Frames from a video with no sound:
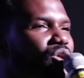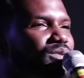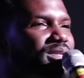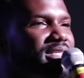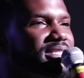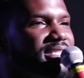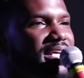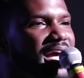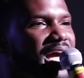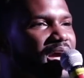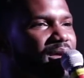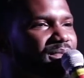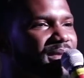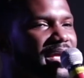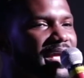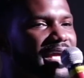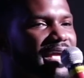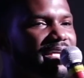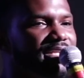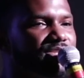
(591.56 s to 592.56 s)
only time
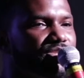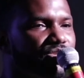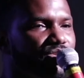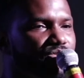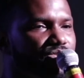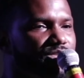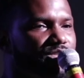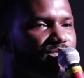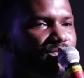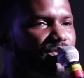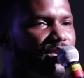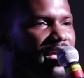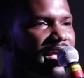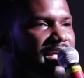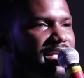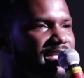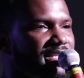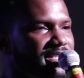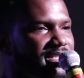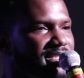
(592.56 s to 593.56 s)
the angels
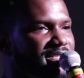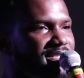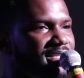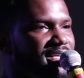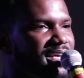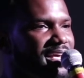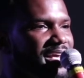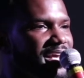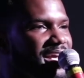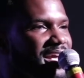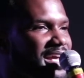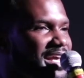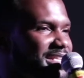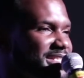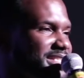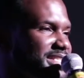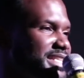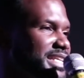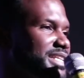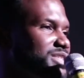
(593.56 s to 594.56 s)
praise
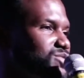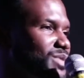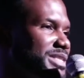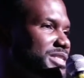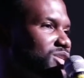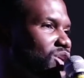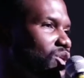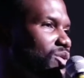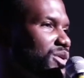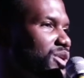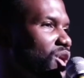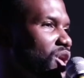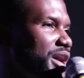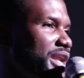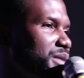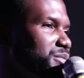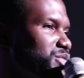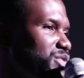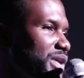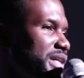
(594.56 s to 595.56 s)
and sees what's going
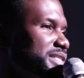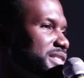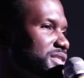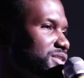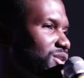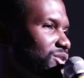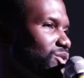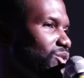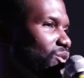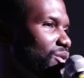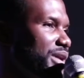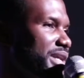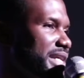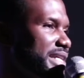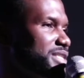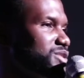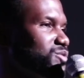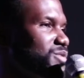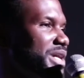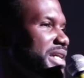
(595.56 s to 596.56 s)
on and praises the Lord
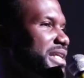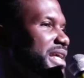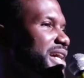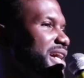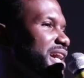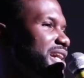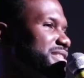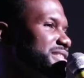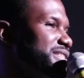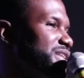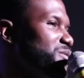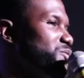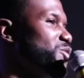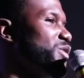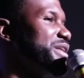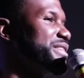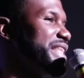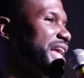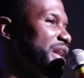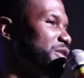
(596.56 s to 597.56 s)
is when
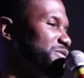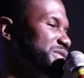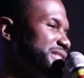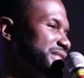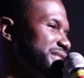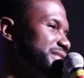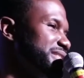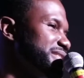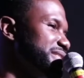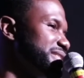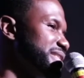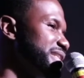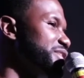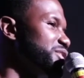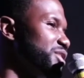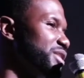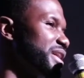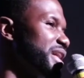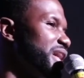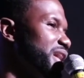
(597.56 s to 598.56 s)
someone that was a
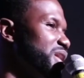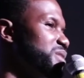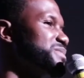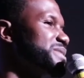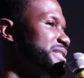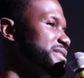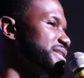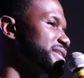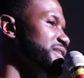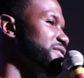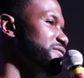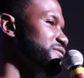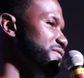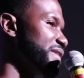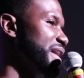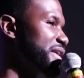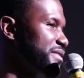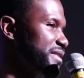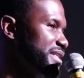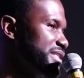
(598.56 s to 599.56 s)
sinner comes into the
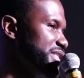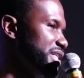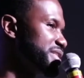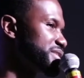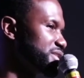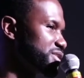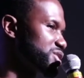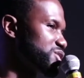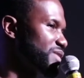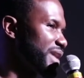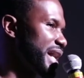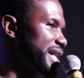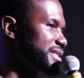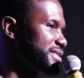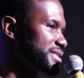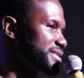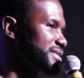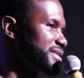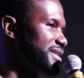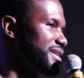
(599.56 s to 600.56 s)
faith in Jesus
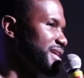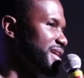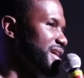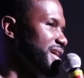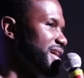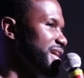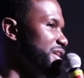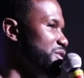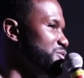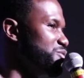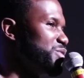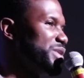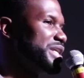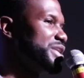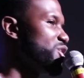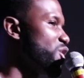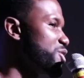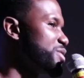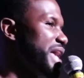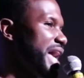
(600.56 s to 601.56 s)
Christ. We
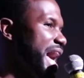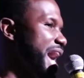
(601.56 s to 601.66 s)
know you